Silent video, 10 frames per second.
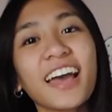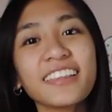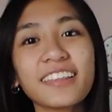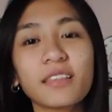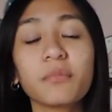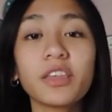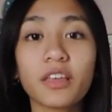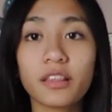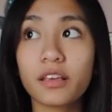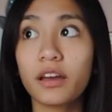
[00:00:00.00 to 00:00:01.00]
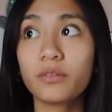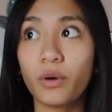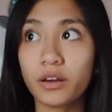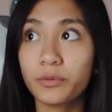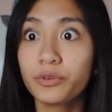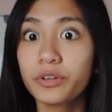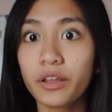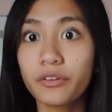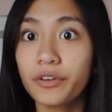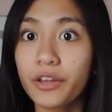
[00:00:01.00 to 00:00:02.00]
guys, it's me, Jessica, and welcome to
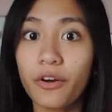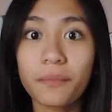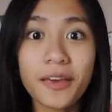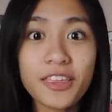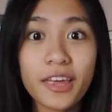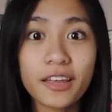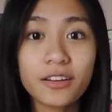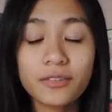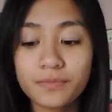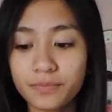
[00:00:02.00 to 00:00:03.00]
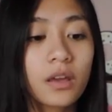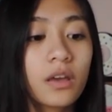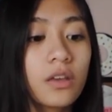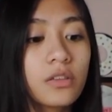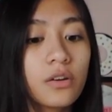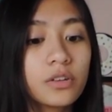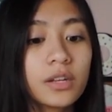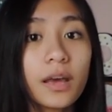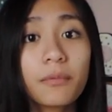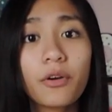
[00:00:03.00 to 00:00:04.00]
another video on my channel. So
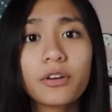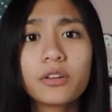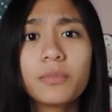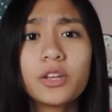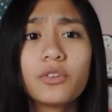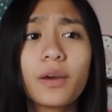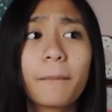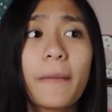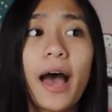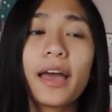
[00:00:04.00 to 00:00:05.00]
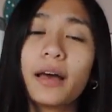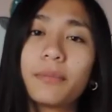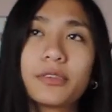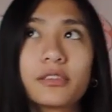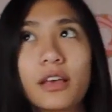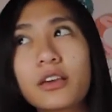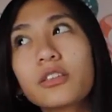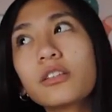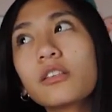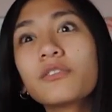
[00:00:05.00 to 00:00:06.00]
today I'm going to be doing my
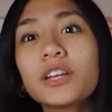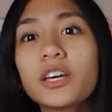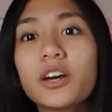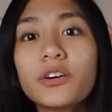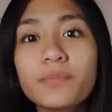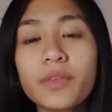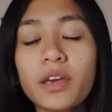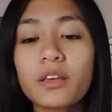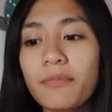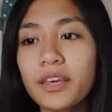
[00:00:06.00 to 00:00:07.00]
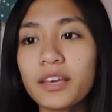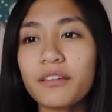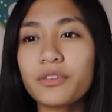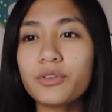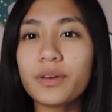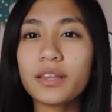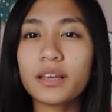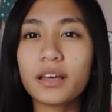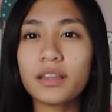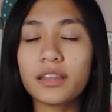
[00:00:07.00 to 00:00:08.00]
obsessions video. I'm thinking of
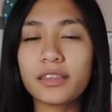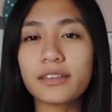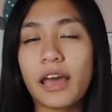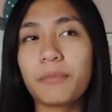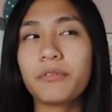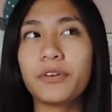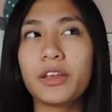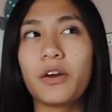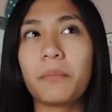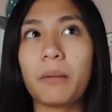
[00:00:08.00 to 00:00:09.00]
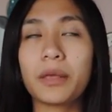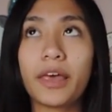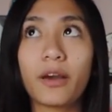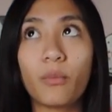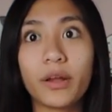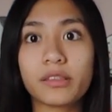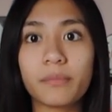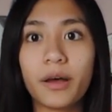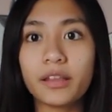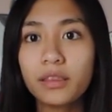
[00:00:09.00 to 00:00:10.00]
doing this type of video maybe like once
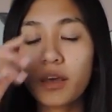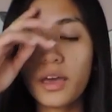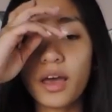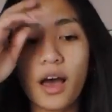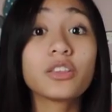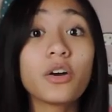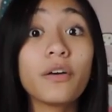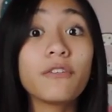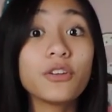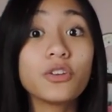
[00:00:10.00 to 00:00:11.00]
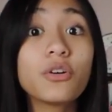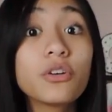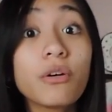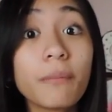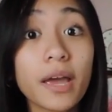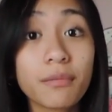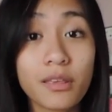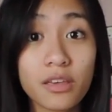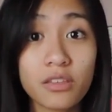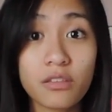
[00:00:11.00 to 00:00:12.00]
a month. So if you don't know what my
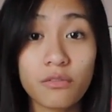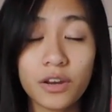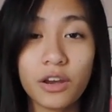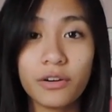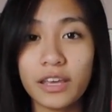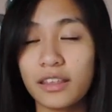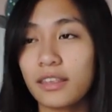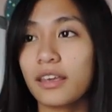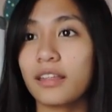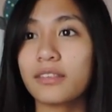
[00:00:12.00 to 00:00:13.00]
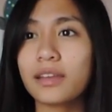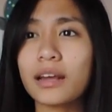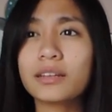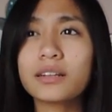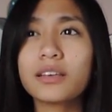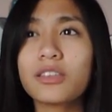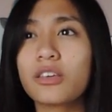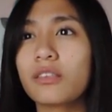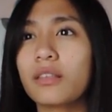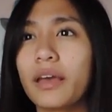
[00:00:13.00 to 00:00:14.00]
obsessions video is, it's technically
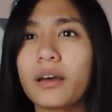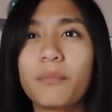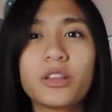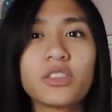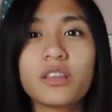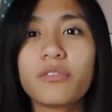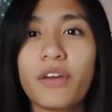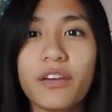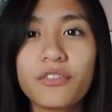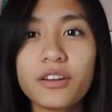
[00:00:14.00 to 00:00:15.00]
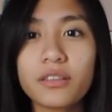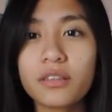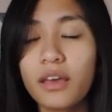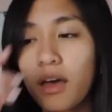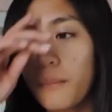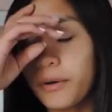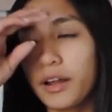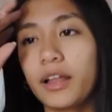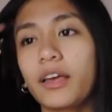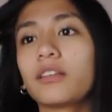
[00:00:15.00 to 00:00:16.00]
just like a monthly favorites,
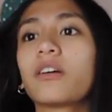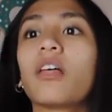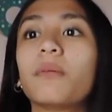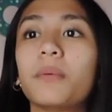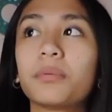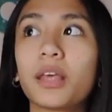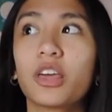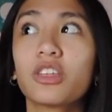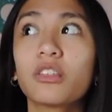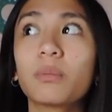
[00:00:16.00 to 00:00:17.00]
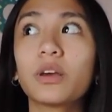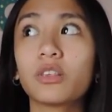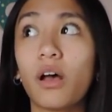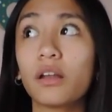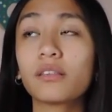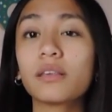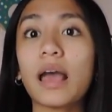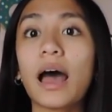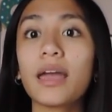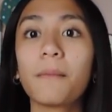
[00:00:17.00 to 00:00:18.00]
but I like to call them obsessions because
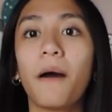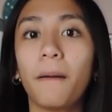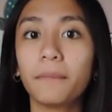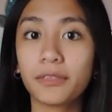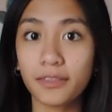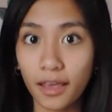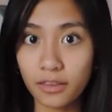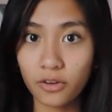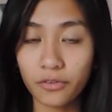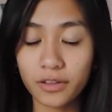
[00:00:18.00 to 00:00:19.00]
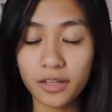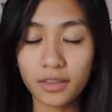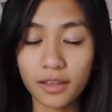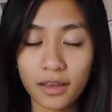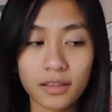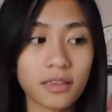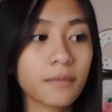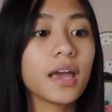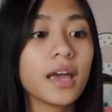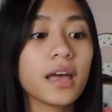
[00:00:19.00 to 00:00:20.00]
honestly I am obsessed over these things.
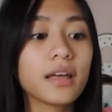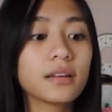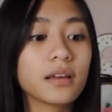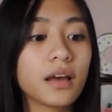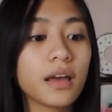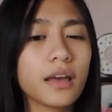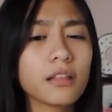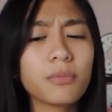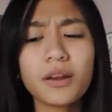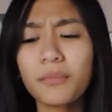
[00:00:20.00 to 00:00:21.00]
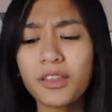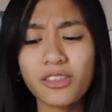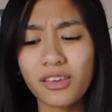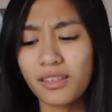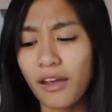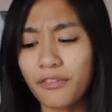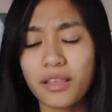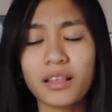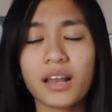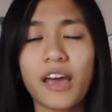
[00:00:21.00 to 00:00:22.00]
And it's pretty much just
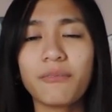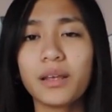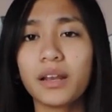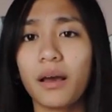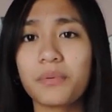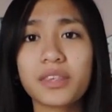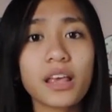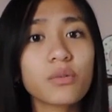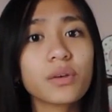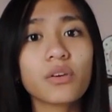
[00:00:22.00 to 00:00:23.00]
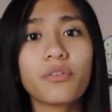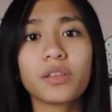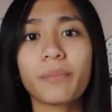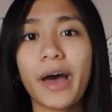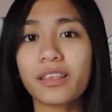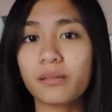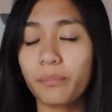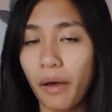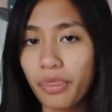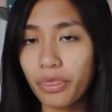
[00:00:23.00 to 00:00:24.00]
everything that I've been obsessed with over the past
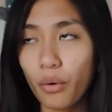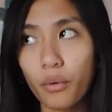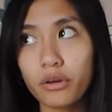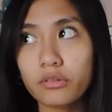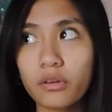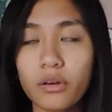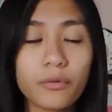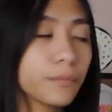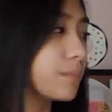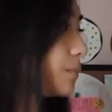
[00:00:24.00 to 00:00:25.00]
month or so.